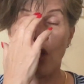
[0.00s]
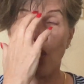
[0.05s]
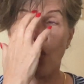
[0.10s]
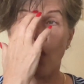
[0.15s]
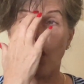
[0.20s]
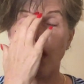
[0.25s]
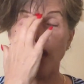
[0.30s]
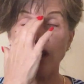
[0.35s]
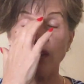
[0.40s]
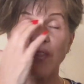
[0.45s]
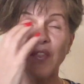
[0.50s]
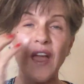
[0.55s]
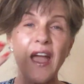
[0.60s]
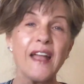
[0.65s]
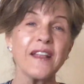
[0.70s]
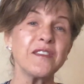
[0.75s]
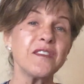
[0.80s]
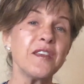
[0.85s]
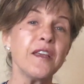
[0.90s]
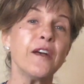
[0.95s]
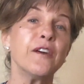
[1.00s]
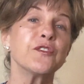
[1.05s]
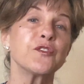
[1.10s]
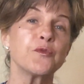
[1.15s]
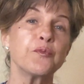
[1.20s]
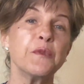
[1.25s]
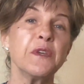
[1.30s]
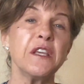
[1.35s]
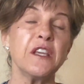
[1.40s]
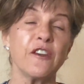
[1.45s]
What that
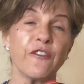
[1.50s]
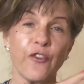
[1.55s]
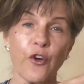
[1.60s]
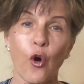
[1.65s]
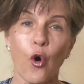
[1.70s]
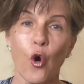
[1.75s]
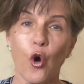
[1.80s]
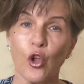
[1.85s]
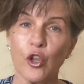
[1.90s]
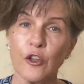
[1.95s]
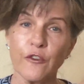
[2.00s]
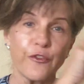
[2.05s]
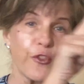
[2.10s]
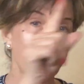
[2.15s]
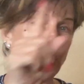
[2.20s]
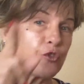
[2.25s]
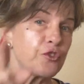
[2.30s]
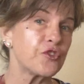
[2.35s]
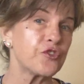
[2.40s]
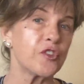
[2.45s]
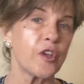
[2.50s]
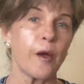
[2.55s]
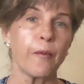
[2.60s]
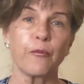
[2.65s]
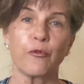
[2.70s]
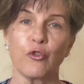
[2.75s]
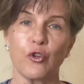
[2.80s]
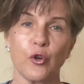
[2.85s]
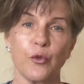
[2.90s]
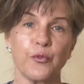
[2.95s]
tells me, if all of those
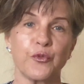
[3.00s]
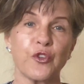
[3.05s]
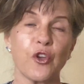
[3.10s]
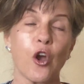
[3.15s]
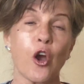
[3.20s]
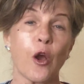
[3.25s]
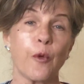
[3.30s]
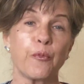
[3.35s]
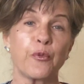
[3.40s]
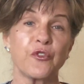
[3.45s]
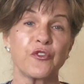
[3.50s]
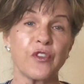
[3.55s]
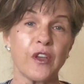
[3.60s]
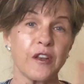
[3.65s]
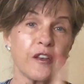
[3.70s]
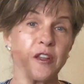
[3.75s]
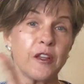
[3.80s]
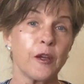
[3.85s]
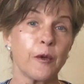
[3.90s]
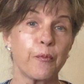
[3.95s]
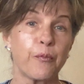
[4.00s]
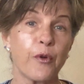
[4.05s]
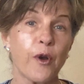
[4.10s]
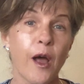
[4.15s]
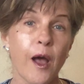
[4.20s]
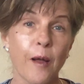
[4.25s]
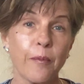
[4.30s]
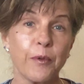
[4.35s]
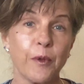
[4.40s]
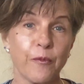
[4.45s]
subgroups are presenting a
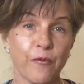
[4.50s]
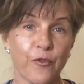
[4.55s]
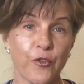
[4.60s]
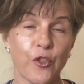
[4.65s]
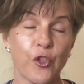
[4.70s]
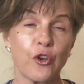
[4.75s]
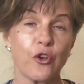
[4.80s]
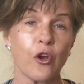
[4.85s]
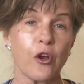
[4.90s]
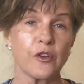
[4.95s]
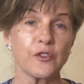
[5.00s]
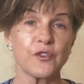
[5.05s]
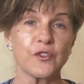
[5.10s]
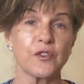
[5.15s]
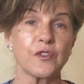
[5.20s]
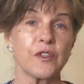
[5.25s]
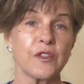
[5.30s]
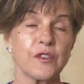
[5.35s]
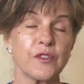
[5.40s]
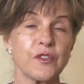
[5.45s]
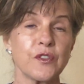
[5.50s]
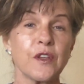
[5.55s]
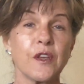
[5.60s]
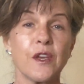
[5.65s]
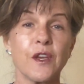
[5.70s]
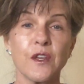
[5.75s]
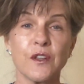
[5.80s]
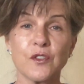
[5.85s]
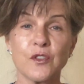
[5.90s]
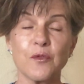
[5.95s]
problem for the narcissist,
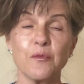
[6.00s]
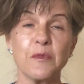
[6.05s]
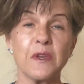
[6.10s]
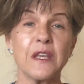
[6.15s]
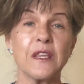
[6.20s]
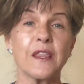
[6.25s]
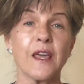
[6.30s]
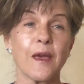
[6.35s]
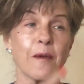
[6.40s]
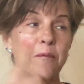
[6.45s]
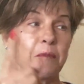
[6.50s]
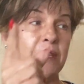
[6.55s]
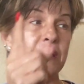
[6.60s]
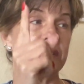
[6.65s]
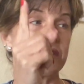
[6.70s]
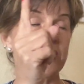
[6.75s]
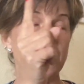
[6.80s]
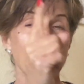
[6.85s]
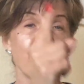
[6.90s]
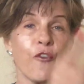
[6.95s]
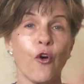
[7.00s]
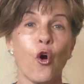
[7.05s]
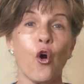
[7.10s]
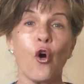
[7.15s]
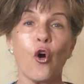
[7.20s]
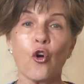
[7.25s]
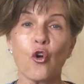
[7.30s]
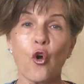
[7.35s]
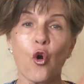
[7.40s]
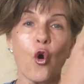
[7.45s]
to me that means they've
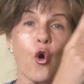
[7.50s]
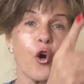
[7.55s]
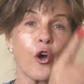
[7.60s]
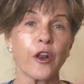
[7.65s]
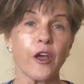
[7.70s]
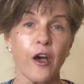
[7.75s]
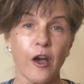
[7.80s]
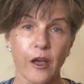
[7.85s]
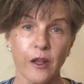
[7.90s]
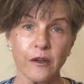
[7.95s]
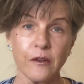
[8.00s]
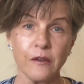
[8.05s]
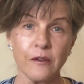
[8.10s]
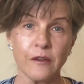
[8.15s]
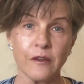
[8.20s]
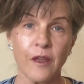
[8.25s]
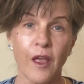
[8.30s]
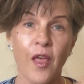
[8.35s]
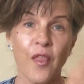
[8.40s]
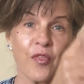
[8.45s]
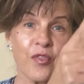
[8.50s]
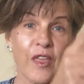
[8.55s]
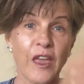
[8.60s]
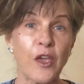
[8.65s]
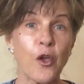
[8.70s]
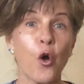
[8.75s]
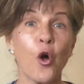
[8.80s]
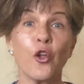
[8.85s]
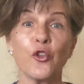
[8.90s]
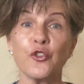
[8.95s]
all caught on.
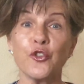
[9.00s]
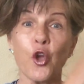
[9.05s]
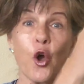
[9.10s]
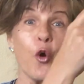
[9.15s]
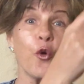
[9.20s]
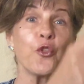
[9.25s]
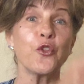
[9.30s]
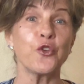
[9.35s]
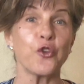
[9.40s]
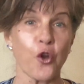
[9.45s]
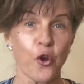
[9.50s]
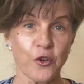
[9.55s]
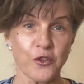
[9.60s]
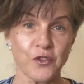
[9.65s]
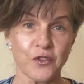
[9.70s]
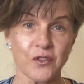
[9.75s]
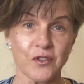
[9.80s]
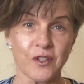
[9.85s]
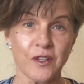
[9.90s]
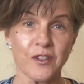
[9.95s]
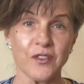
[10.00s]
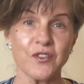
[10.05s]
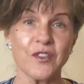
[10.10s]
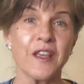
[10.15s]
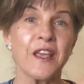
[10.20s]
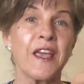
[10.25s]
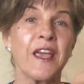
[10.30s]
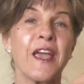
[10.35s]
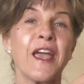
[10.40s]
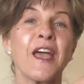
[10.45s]
They all know the narcissist,
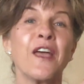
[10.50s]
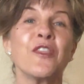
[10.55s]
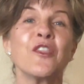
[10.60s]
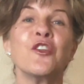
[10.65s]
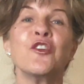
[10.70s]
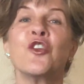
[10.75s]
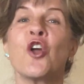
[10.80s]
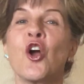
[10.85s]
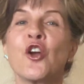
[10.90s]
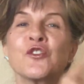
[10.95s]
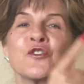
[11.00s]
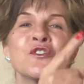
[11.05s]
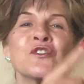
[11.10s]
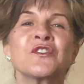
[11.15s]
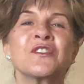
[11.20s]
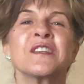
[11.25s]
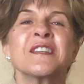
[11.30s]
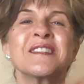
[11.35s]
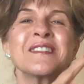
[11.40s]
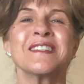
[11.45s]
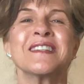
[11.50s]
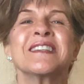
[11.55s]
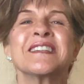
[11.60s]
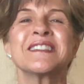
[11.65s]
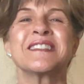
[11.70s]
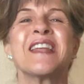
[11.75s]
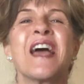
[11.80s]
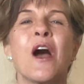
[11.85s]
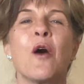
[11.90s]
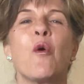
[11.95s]
and the narcissist
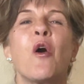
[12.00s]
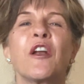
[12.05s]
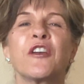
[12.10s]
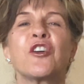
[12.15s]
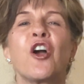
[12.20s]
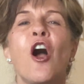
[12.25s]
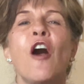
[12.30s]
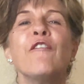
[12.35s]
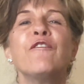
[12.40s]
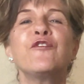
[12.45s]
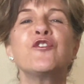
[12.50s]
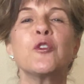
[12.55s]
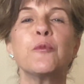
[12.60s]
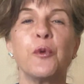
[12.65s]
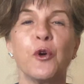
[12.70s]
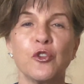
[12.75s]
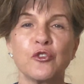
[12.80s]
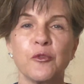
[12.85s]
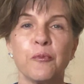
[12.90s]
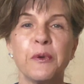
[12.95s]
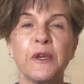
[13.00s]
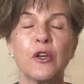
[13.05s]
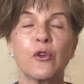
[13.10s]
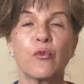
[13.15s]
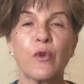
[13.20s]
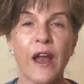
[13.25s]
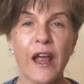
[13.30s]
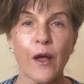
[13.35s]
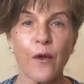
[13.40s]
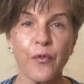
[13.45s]
is now uncomfortable to be
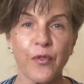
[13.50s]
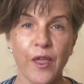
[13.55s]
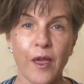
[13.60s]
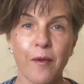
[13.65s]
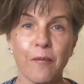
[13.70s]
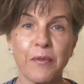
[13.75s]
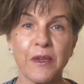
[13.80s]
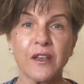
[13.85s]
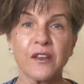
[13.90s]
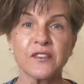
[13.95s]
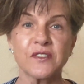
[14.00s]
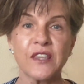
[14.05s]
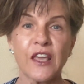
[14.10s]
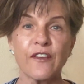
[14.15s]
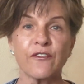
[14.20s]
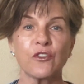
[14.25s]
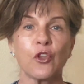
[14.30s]
around them because they've